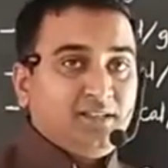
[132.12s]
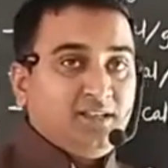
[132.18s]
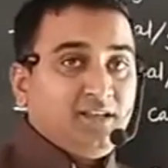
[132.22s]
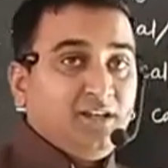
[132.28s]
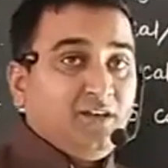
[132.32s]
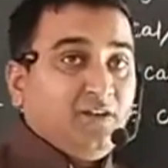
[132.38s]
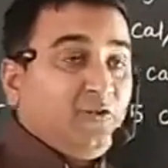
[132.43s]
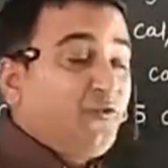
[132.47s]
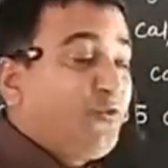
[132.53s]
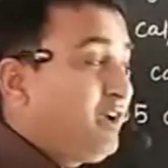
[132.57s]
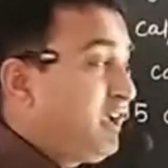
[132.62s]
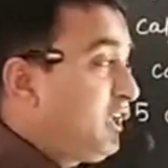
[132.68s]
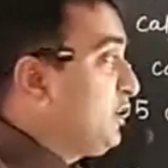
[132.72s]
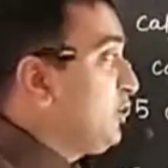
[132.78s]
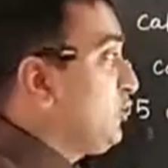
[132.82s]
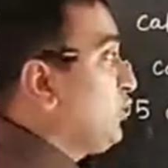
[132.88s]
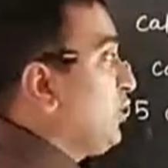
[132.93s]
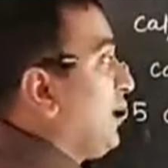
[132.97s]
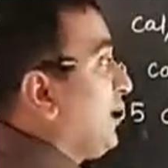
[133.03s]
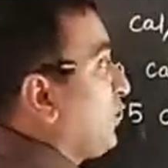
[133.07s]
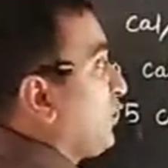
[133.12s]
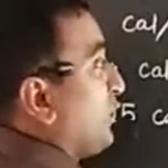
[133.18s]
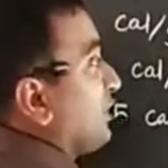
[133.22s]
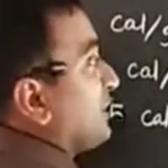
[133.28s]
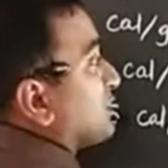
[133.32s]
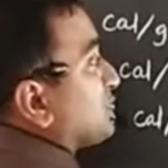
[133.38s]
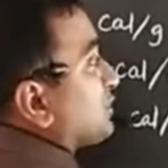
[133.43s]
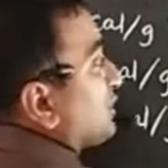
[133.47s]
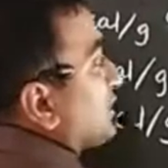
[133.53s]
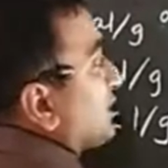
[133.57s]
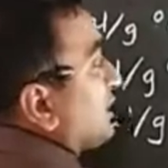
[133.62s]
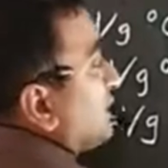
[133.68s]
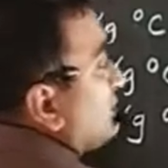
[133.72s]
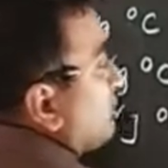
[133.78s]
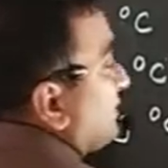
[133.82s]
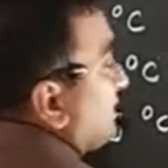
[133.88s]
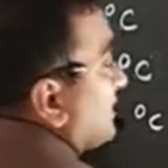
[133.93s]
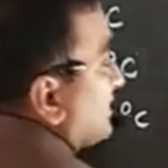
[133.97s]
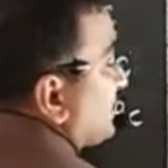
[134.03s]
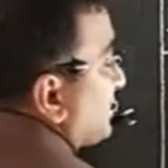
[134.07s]
When you are going to
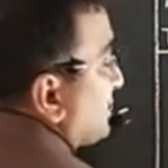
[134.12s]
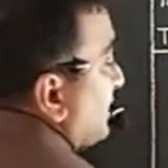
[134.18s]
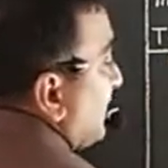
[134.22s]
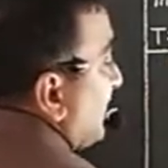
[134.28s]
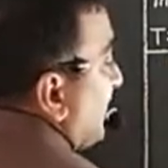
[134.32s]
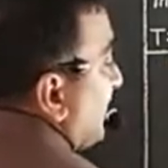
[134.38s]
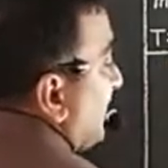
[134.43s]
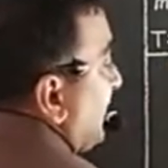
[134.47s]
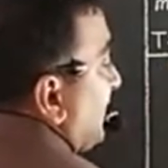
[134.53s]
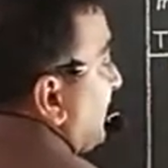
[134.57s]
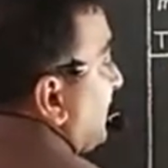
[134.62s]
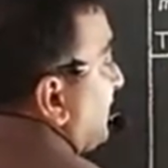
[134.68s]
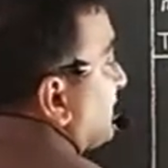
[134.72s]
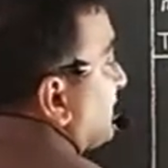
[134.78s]
keep these three